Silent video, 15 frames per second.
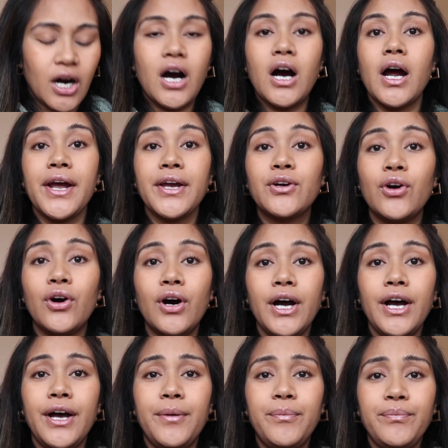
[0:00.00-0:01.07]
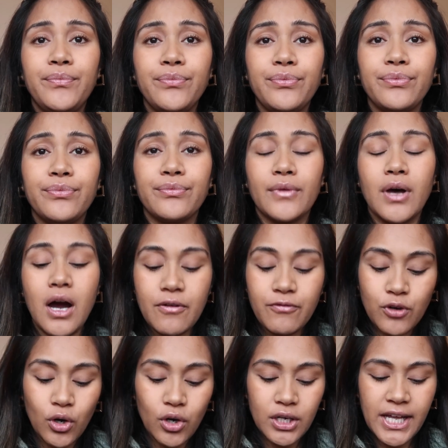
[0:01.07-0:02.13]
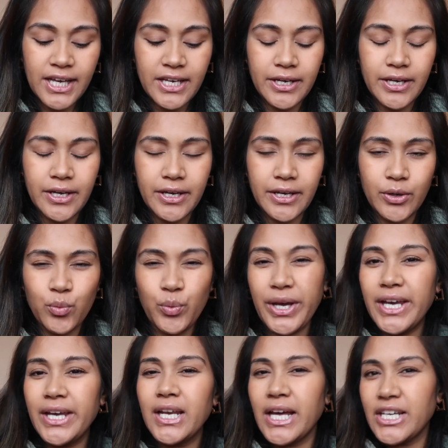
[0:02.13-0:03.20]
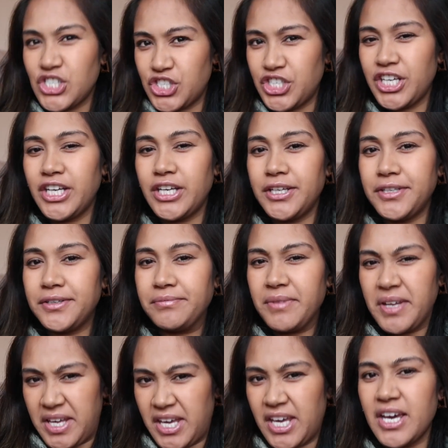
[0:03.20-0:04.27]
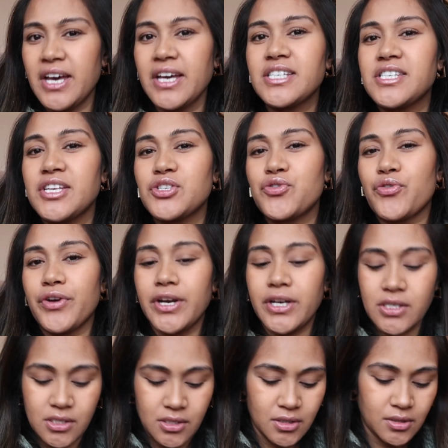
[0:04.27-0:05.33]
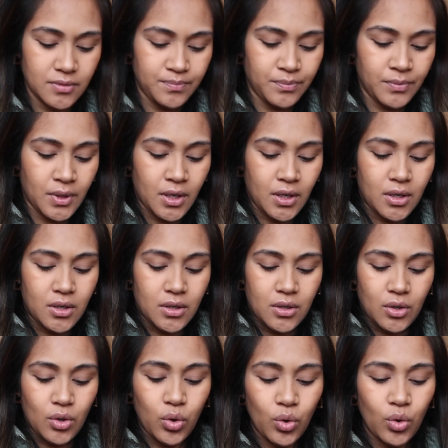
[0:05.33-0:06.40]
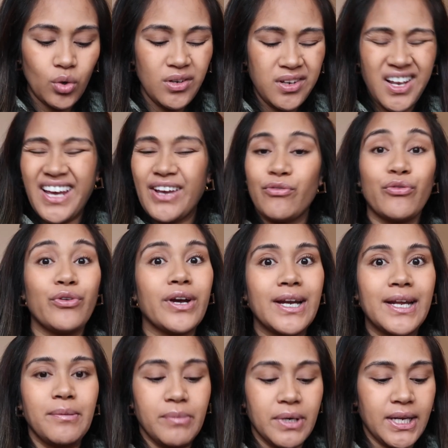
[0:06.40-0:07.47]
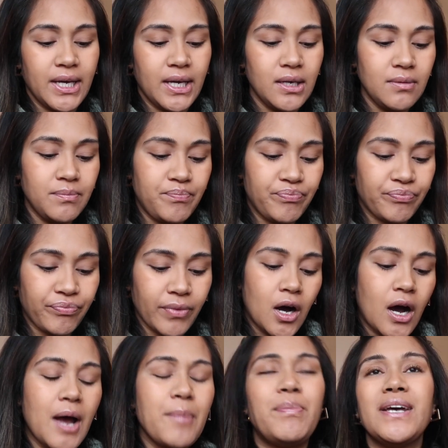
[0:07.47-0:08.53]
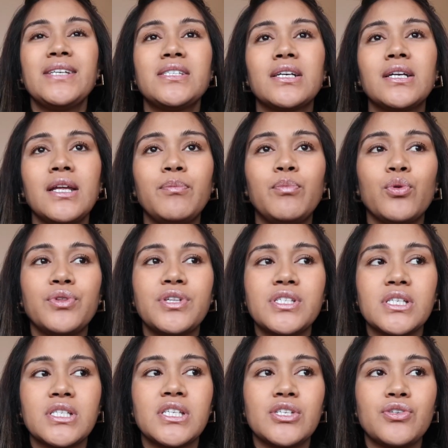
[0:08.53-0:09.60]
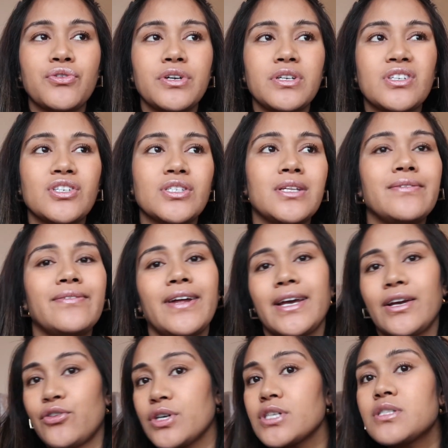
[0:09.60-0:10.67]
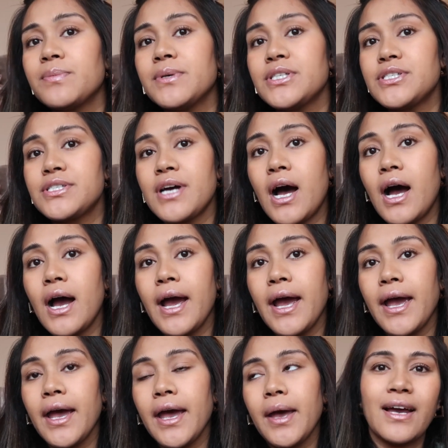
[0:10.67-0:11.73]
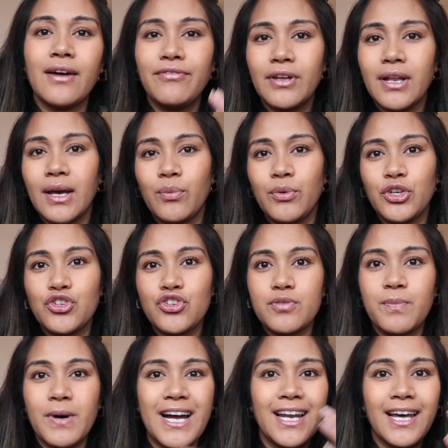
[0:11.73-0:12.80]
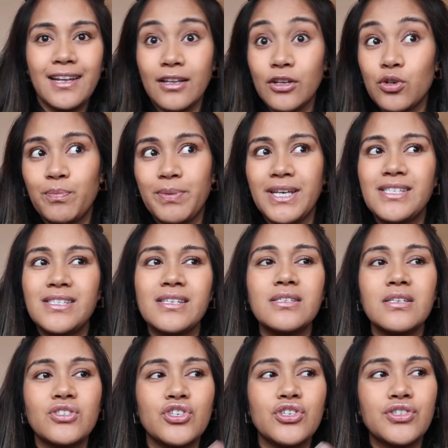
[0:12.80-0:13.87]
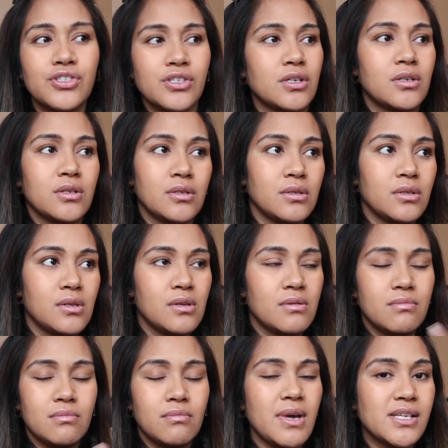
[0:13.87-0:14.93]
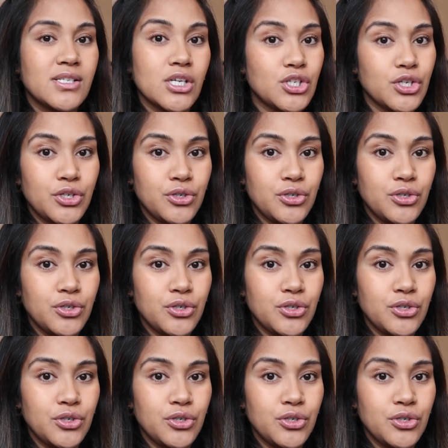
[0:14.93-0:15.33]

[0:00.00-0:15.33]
I got, I've got like a wee like Shein hair accessories haul, like really mini. I basically bought these accessories because of like Christmas time. I feel like when you just buy like little pieces, it just makes such a